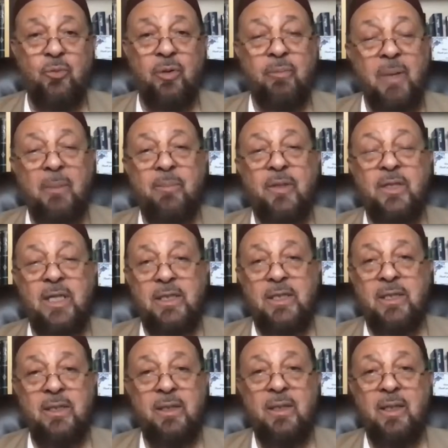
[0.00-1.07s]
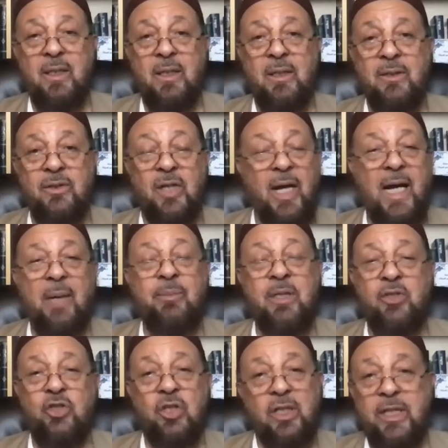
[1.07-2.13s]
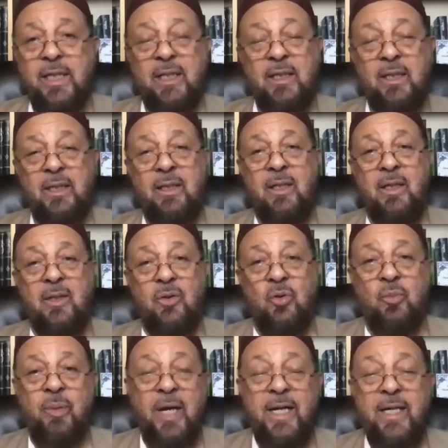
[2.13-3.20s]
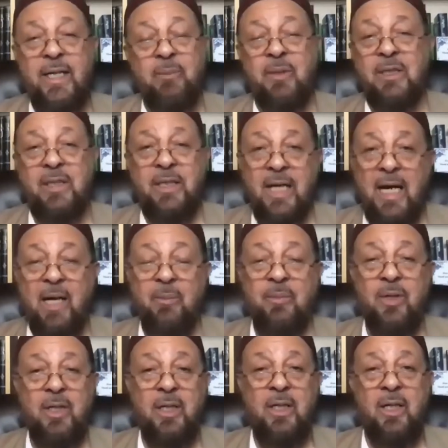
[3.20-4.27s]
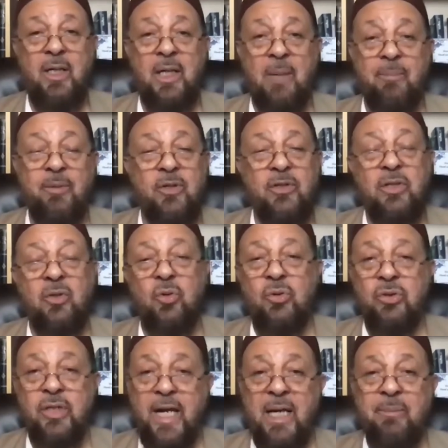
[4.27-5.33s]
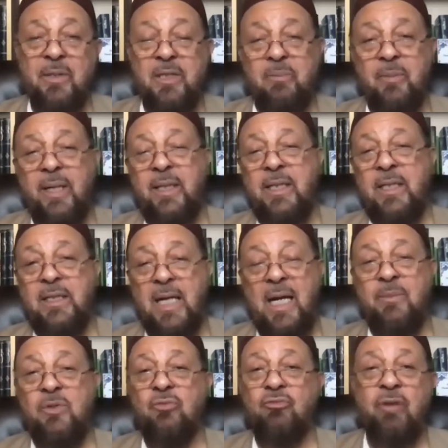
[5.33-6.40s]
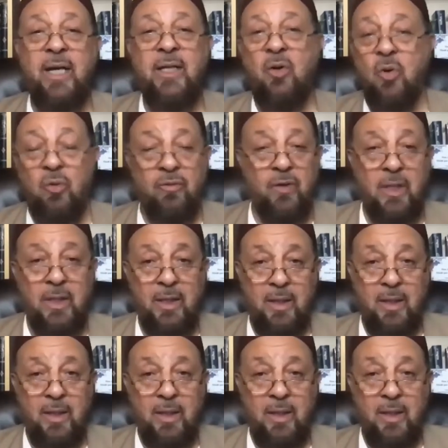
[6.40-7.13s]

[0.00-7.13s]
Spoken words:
Remember this Sahabi Jalil, Ubay ibn Ka'b, a person whose name is many times read over,